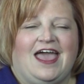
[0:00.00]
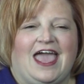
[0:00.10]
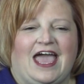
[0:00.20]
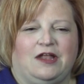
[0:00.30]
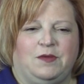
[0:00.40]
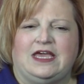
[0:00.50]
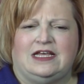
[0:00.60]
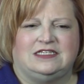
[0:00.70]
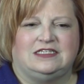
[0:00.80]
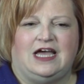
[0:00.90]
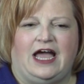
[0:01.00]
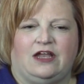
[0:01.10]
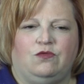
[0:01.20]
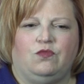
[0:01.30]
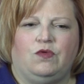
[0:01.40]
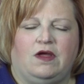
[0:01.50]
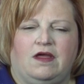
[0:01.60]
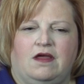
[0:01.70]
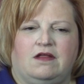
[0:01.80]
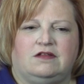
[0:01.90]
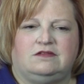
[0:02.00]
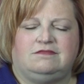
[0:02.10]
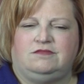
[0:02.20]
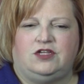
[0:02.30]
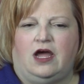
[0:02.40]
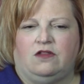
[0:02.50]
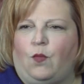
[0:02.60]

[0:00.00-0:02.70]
And because I had done